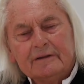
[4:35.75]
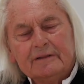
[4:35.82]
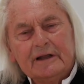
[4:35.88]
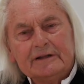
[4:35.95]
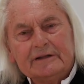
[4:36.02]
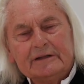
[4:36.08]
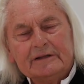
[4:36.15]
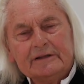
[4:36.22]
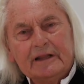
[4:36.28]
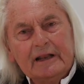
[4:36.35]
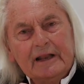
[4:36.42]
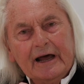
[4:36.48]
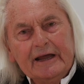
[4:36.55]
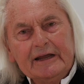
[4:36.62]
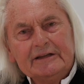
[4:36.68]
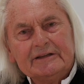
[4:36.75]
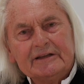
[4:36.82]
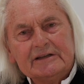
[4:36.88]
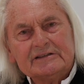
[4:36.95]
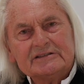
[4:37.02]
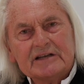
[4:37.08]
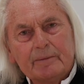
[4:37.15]
that the light
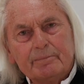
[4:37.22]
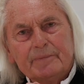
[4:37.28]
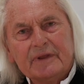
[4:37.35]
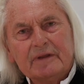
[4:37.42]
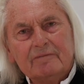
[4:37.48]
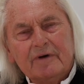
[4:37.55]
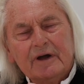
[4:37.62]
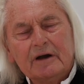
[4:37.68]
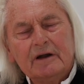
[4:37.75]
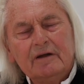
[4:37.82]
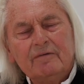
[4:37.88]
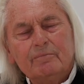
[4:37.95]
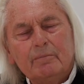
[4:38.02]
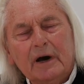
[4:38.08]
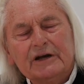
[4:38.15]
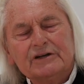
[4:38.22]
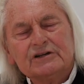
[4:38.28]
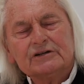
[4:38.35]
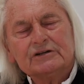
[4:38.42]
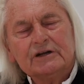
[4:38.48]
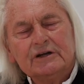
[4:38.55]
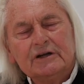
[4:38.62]
is something very
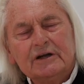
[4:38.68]
much